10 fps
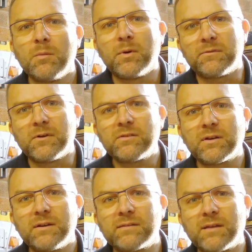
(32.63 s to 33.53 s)
but first
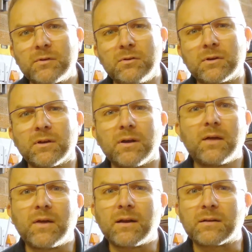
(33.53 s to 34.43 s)
let's have a look
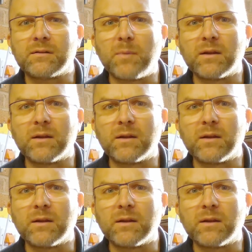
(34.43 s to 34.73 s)
at that active